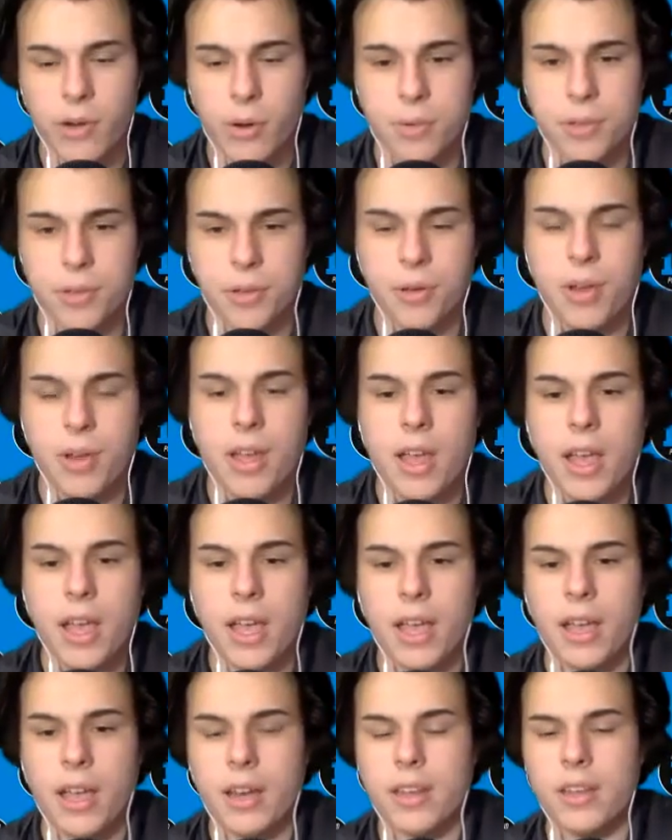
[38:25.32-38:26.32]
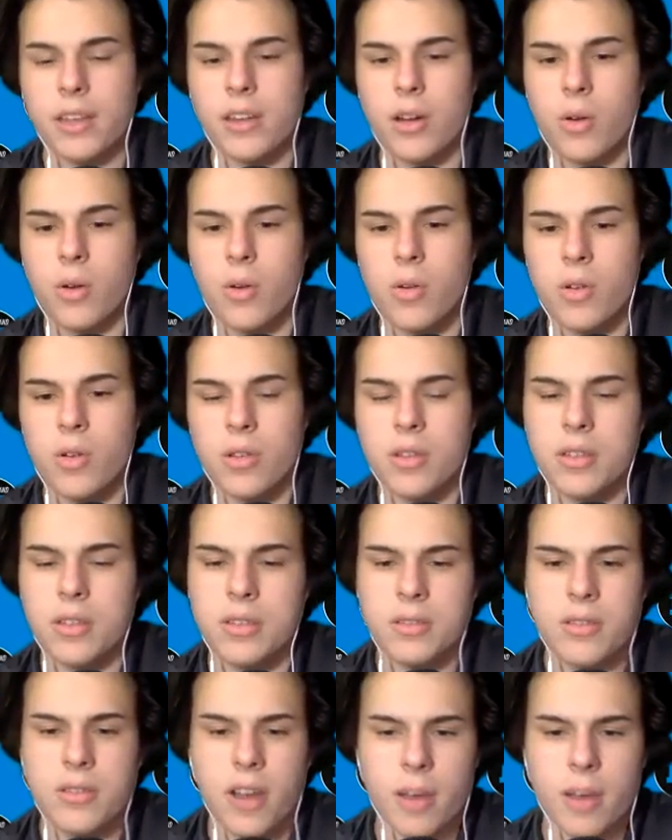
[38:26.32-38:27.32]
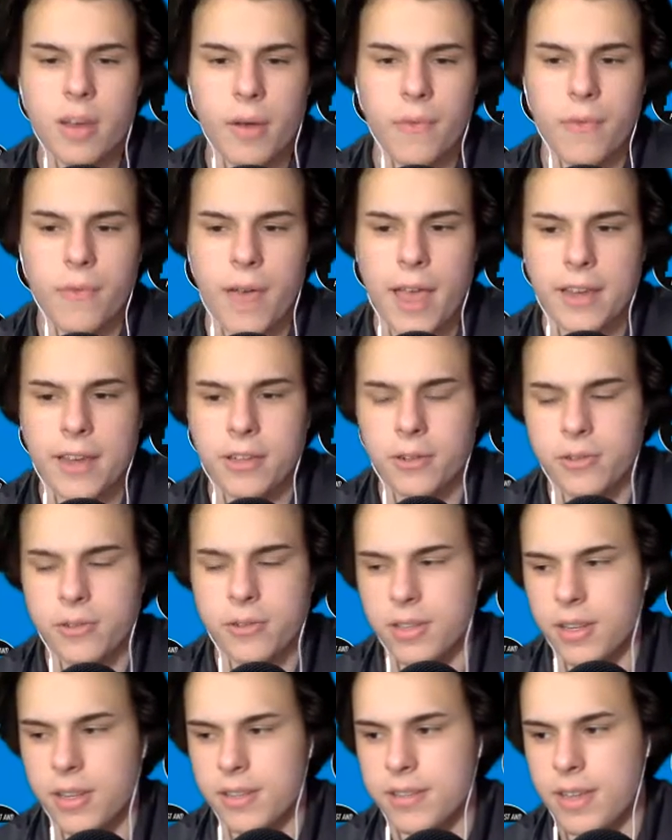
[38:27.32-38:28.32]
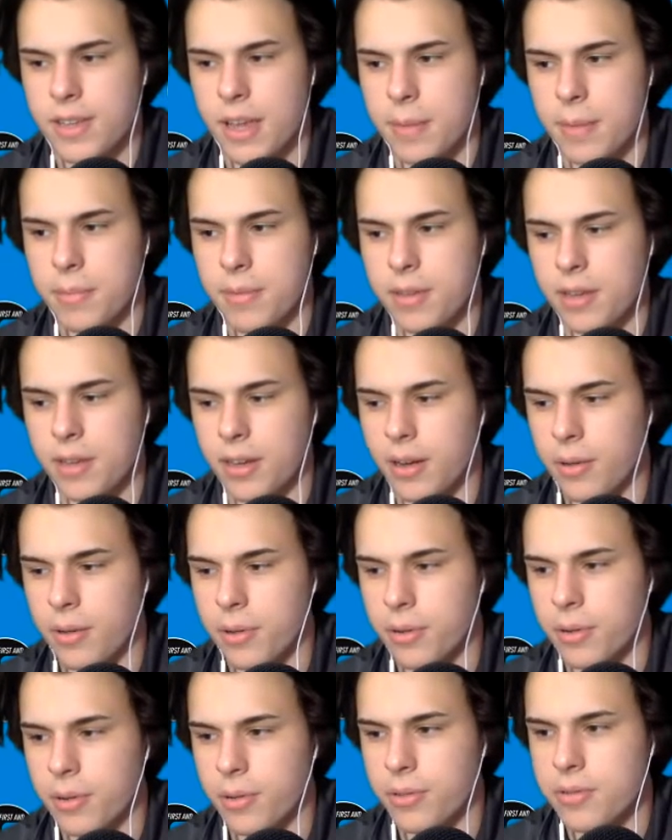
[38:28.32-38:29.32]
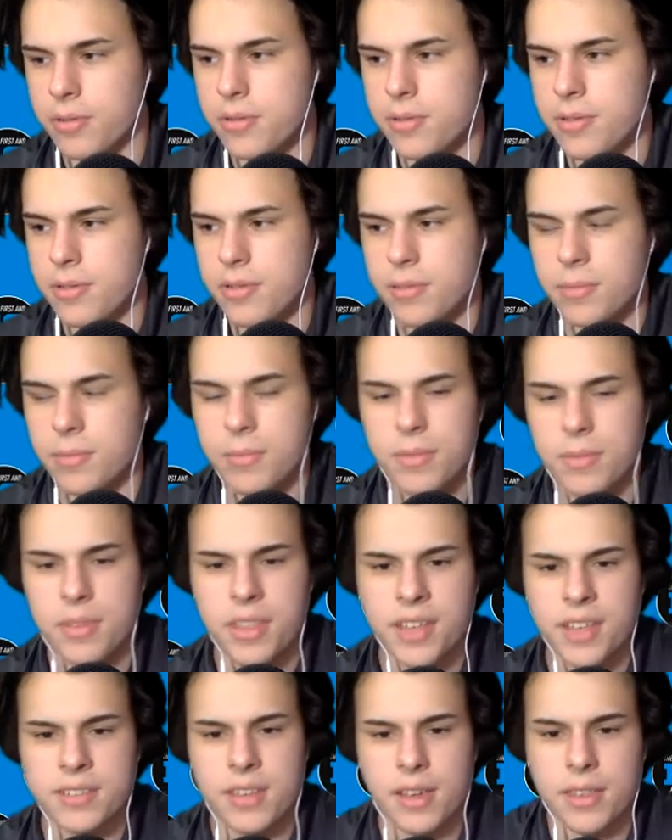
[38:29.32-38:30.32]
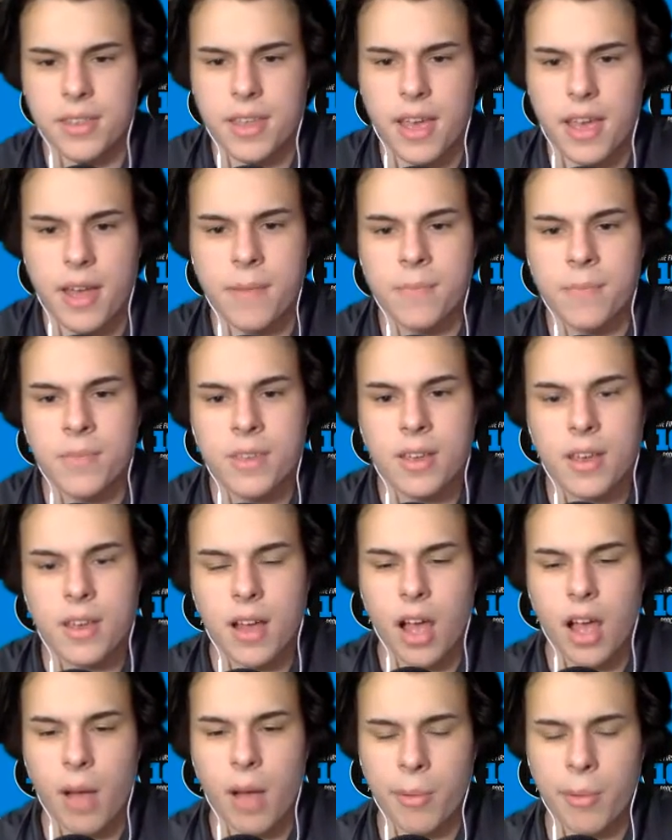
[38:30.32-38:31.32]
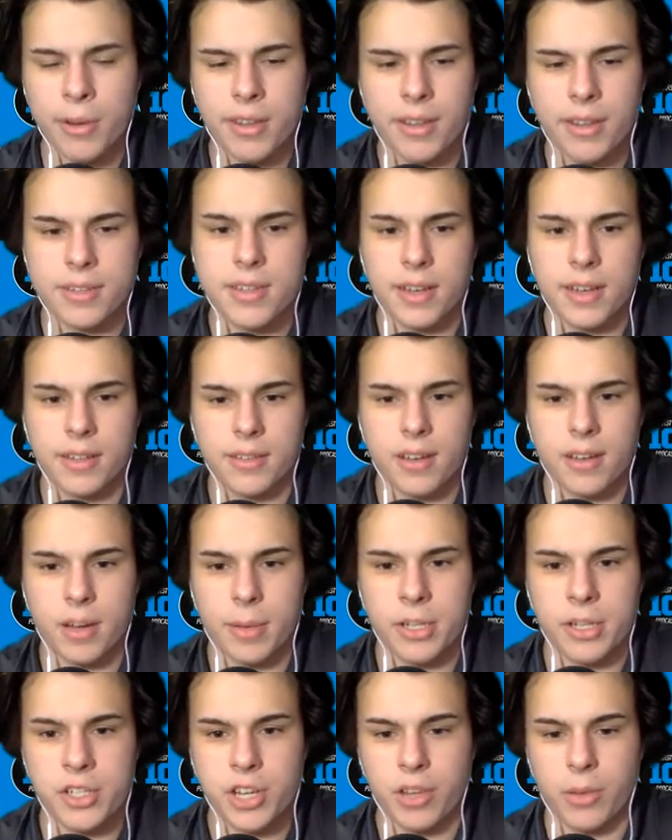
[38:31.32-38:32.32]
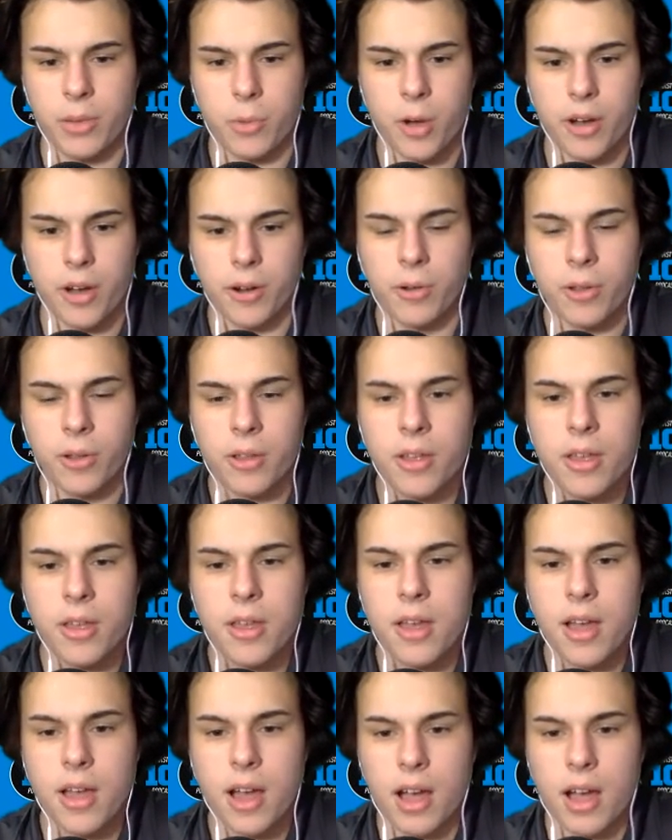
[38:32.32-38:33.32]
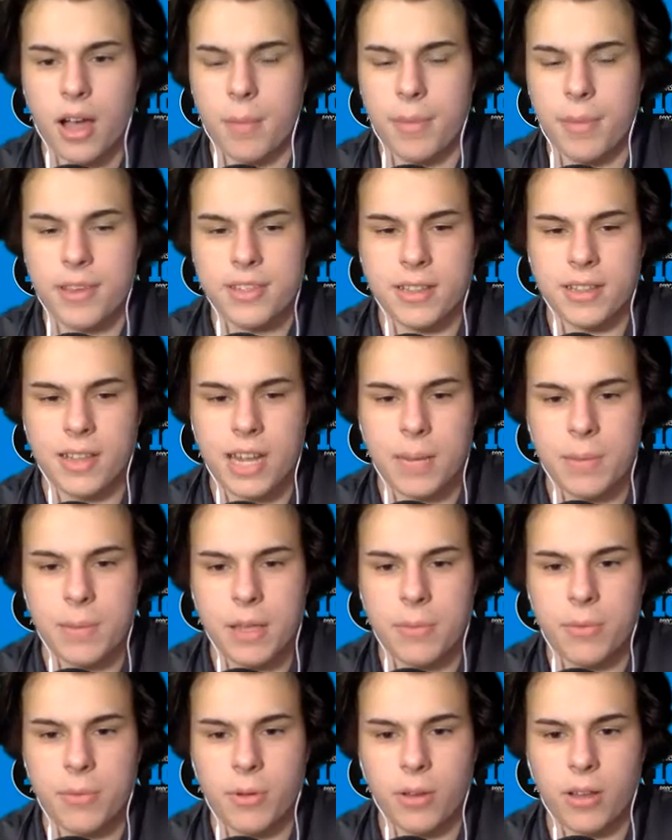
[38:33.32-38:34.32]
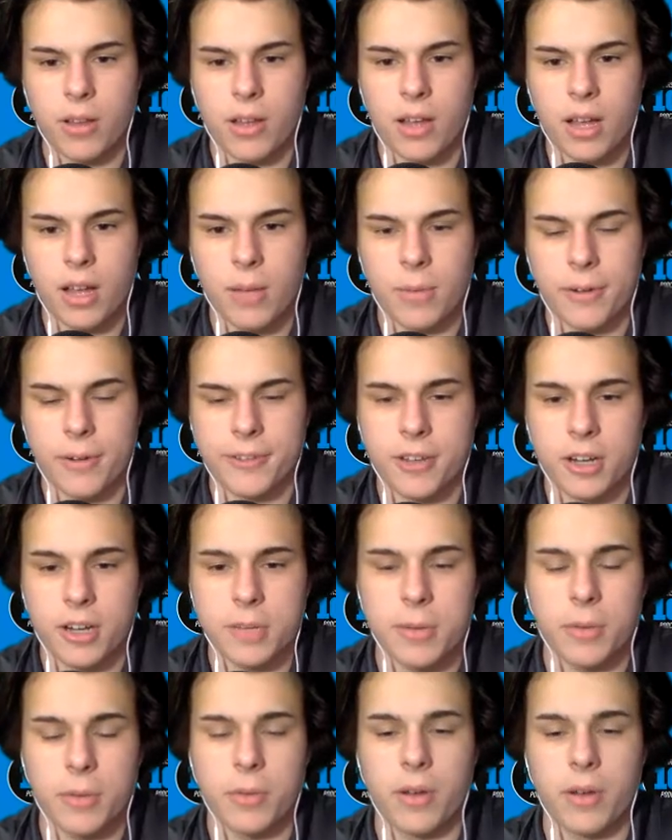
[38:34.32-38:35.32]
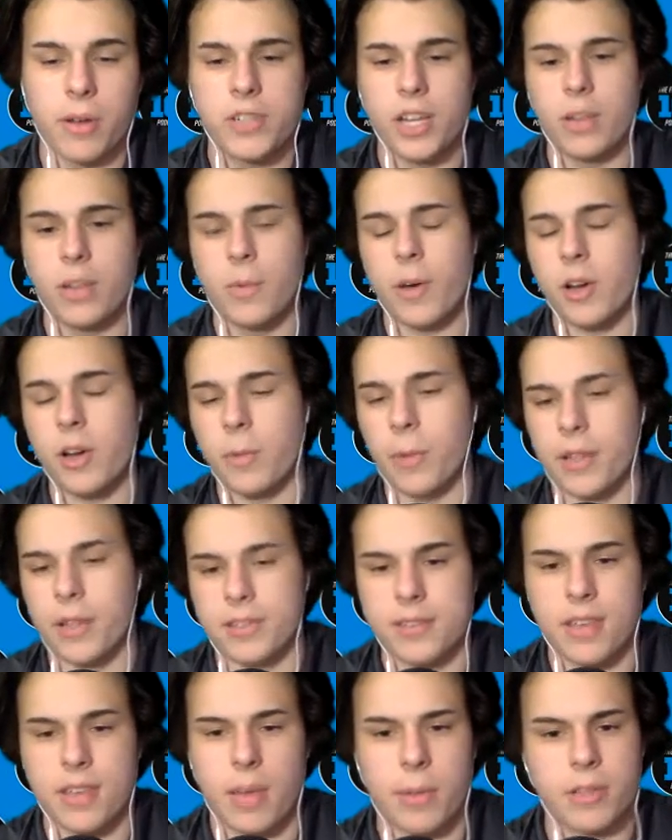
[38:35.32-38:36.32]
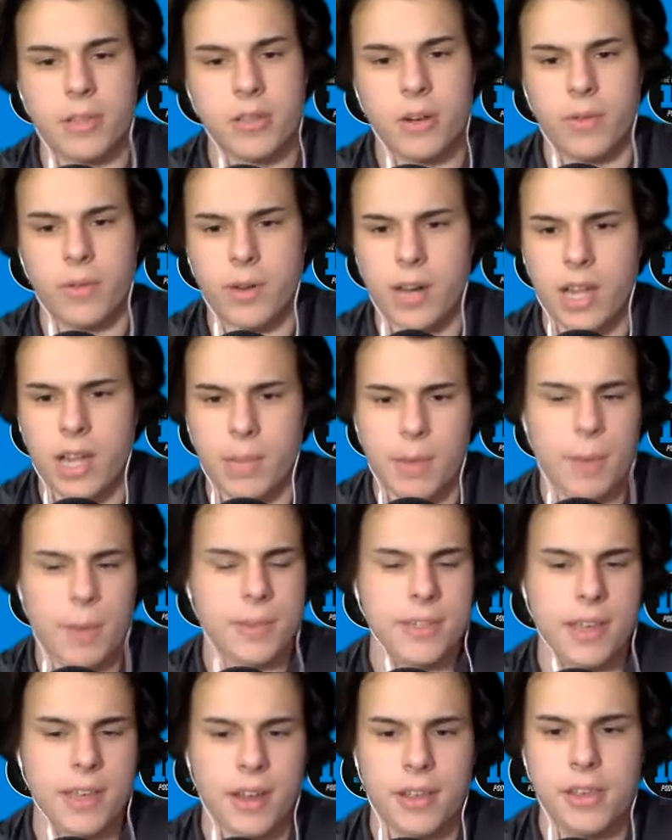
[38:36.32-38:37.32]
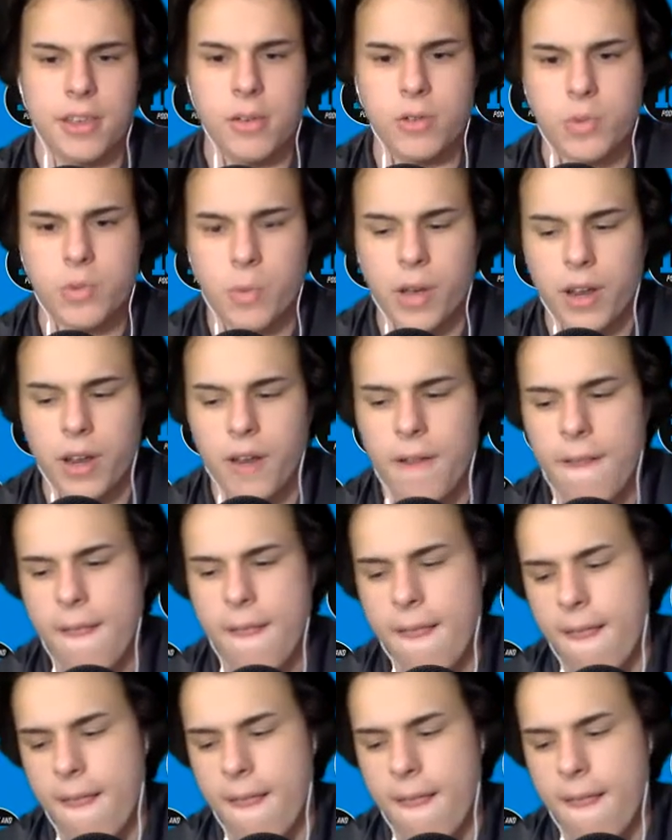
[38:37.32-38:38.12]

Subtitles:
with you. And, talking about factors in this game, or things like that, I want to take a second to talk about Jaylen Waddle, because a lot of people are talking about, well, if Jaylen Waddle plays this game, it's over. Alabama's got a huge win.